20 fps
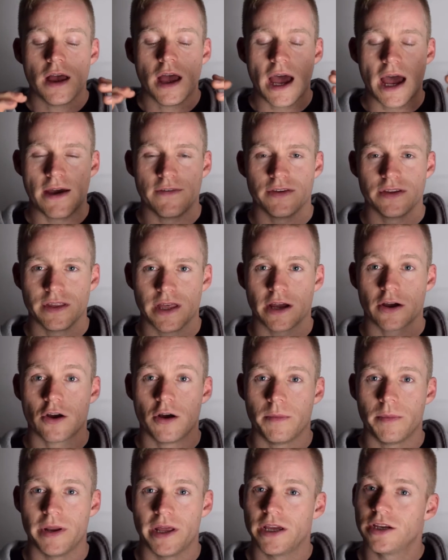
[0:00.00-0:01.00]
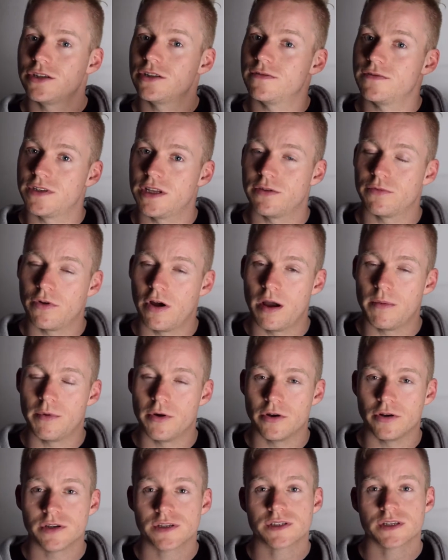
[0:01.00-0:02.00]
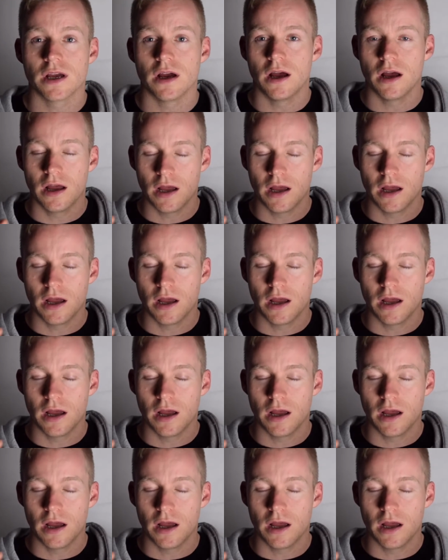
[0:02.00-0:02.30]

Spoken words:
Having that combination of d-ribose